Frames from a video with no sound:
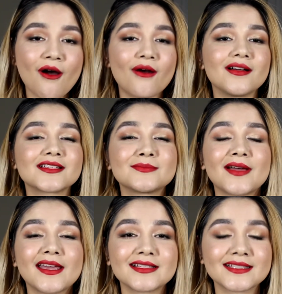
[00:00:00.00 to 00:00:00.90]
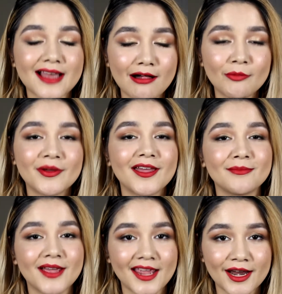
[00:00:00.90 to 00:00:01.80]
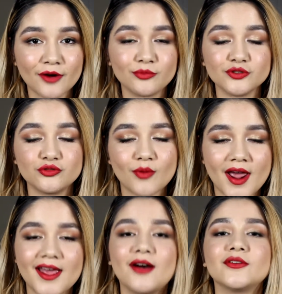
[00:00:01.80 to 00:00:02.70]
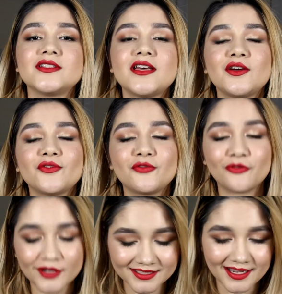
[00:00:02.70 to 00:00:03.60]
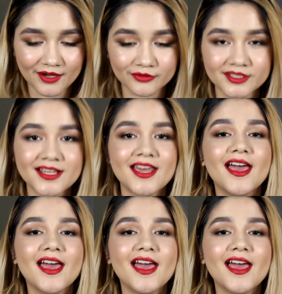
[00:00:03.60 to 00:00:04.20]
or else my scalp and my hair will dry out, frizz out,